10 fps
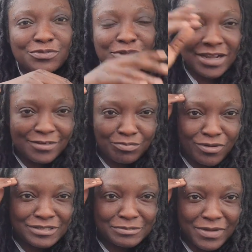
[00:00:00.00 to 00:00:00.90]
You are the
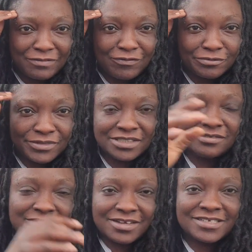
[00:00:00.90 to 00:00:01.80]
boss man for me.
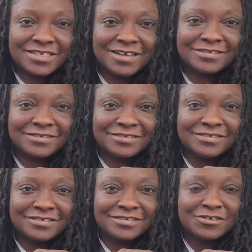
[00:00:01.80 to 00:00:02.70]
You understand?
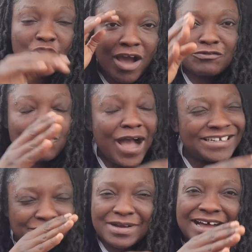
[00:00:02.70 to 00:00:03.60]
You have to
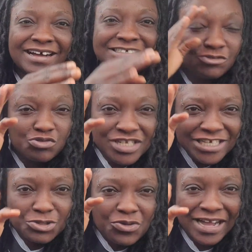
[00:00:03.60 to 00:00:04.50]
admire. You
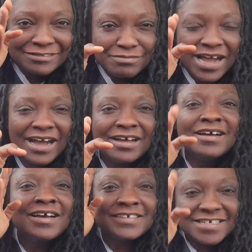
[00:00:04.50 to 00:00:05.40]
need to admire
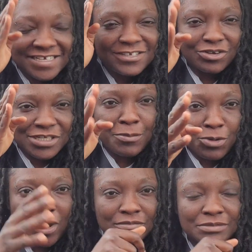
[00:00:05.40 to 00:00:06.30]
this Chami
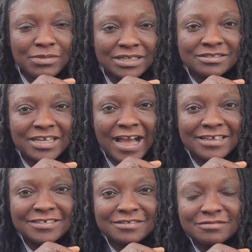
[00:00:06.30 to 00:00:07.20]
Kwame man. Guy,
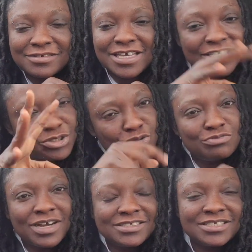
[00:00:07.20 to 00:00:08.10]
he's too
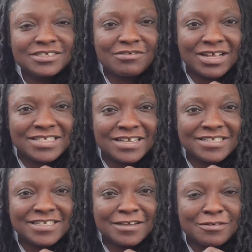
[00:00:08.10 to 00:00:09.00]
much. What you
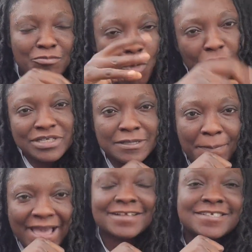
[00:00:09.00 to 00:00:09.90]
say? More
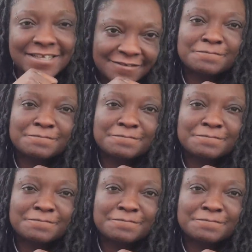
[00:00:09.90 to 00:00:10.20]
respect.